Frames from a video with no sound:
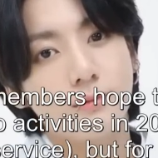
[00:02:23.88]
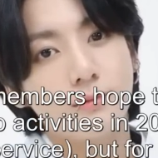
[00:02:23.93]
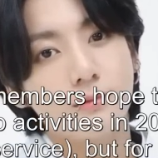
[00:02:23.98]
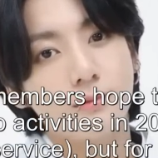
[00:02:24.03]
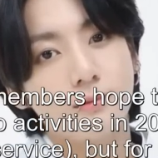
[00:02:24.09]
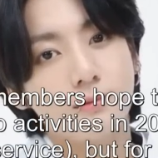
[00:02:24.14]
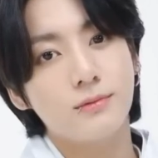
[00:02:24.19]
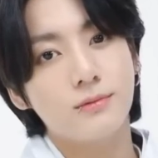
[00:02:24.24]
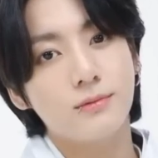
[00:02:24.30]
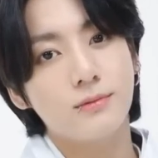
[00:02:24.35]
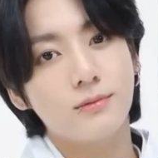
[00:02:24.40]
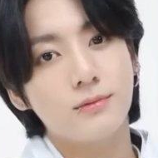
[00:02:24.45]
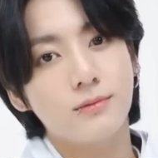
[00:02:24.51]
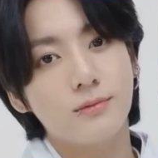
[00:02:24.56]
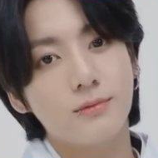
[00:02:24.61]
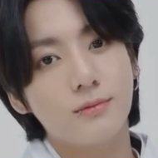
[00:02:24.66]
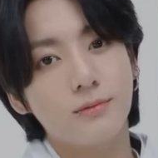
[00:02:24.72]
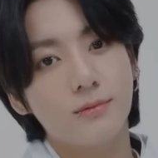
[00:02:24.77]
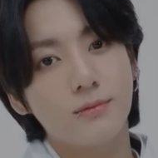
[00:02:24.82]

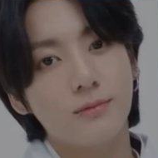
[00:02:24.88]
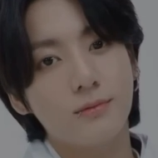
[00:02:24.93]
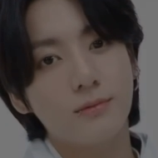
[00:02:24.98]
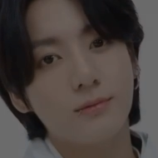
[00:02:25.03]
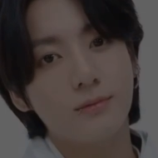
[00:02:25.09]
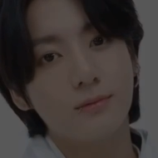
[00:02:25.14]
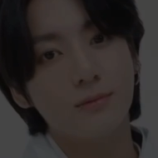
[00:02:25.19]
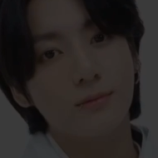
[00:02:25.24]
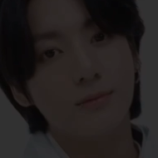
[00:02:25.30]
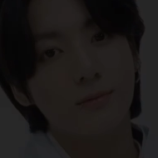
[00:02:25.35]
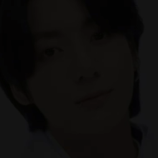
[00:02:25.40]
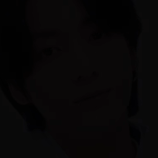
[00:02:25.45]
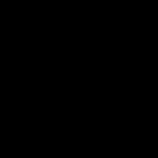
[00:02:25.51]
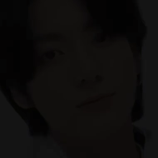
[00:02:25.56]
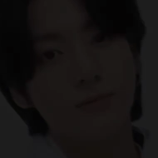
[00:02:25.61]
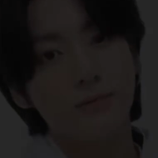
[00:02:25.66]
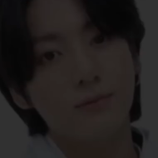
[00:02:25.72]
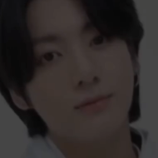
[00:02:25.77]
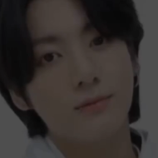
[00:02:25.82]

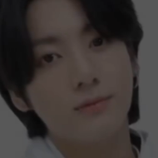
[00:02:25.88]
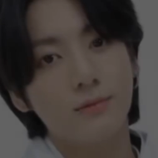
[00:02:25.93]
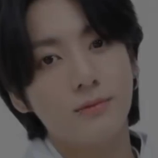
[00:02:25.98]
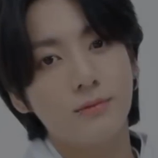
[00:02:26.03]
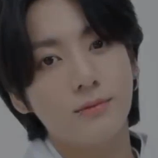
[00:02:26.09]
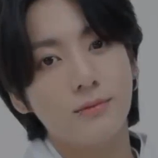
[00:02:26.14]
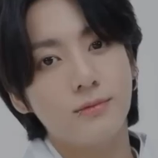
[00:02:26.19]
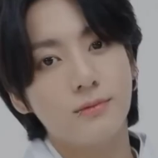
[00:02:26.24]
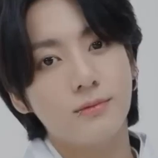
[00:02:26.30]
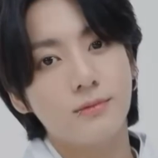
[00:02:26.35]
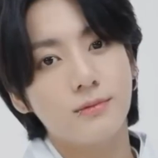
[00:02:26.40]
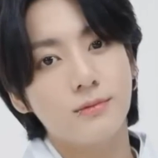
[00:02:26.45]
Nobody speaks.